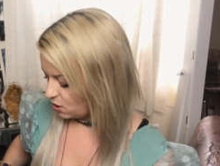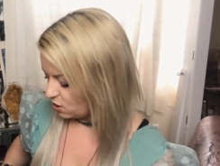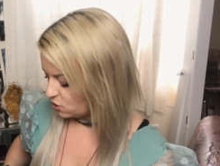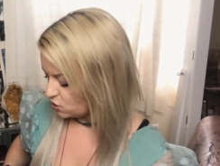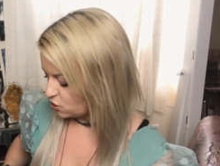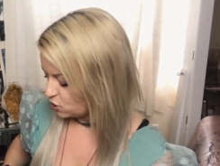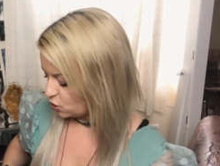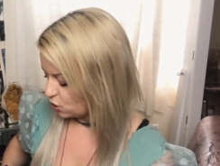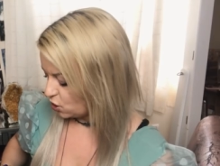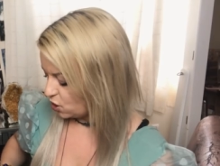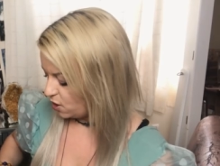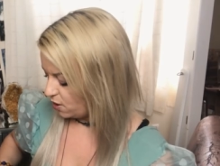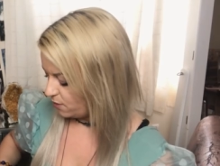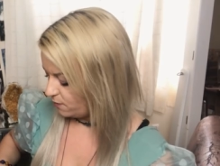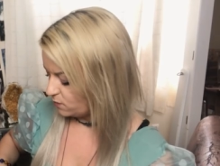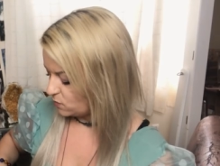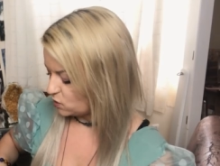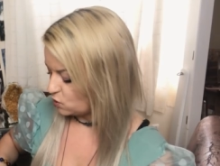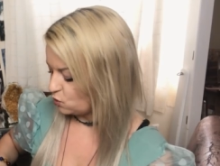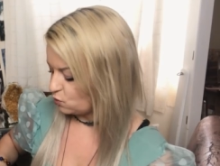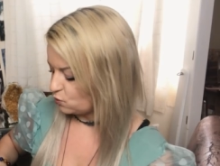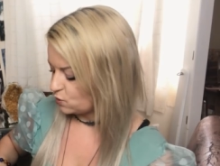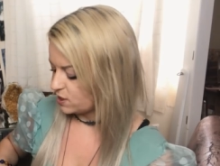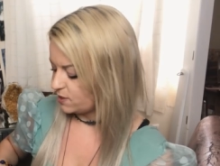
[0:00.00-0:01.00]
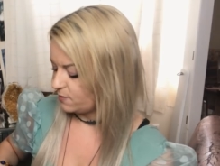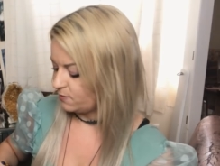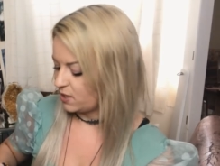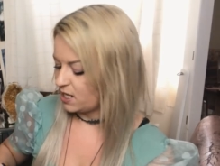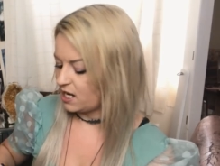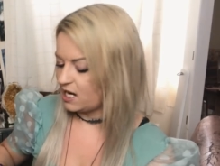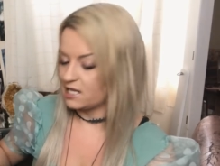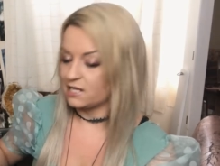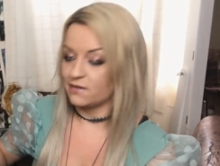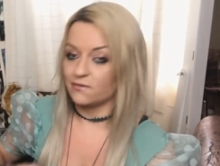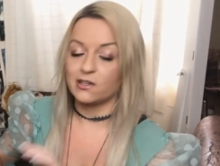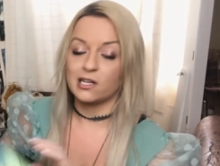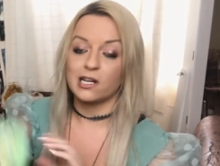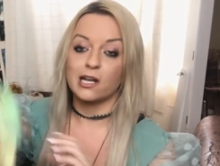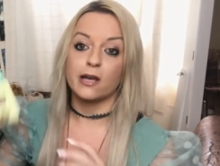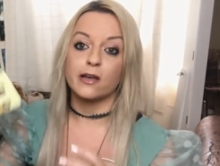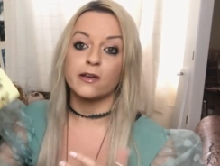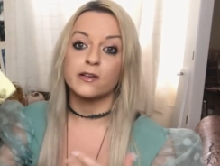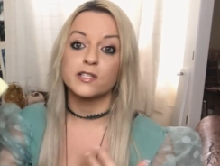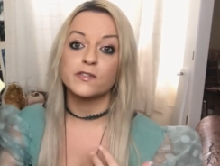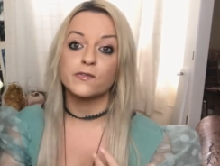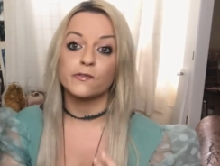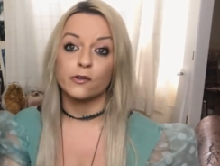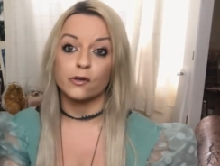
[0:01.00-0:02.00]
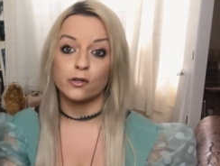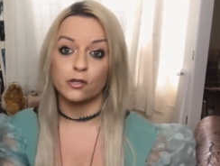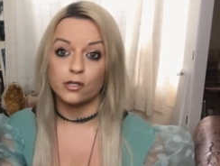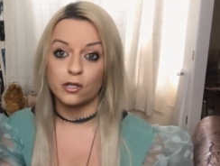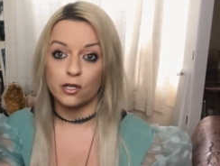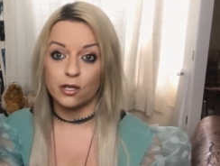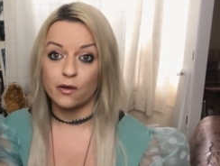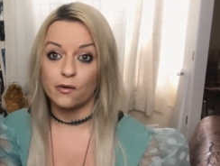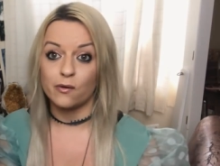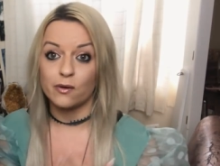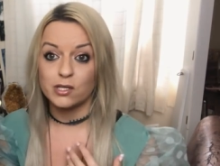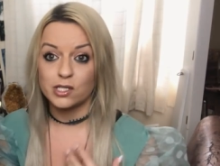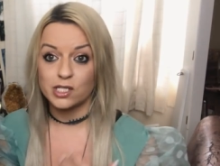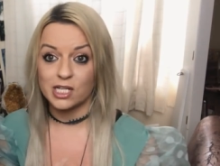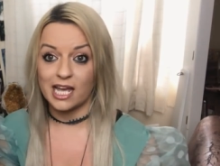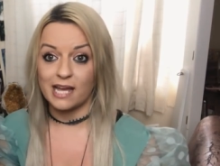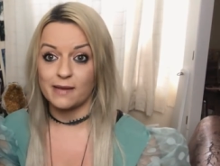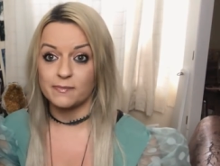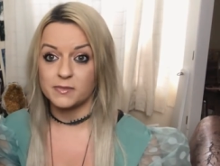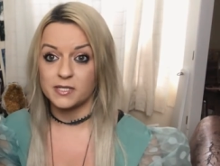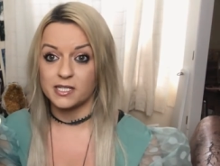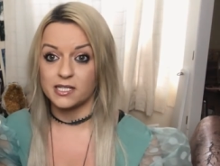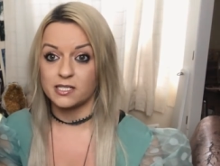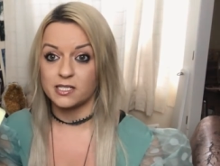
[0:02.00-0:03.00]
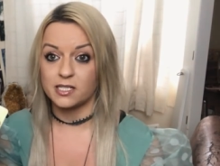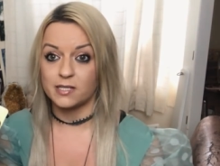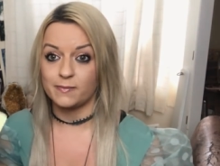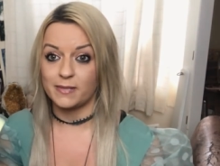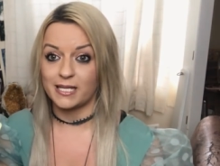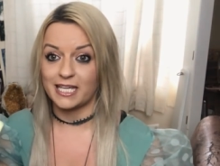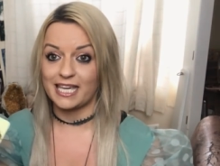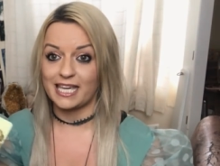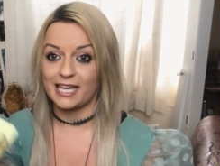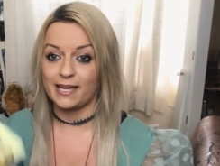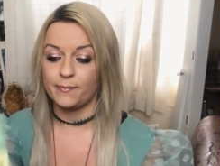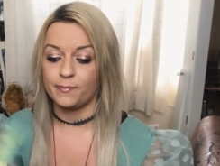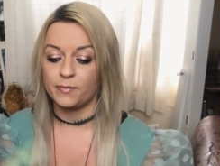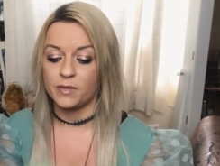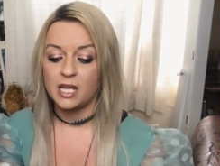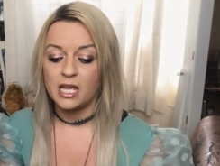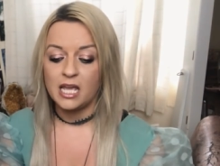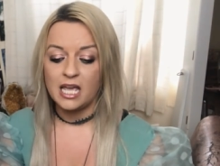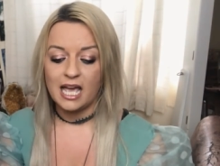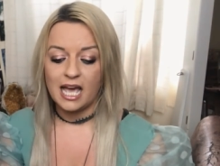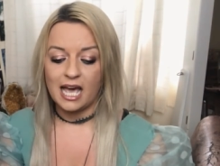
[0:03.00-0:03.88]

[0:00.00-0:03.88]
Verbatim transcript: got to come to some kind of close for a new chapter to begin.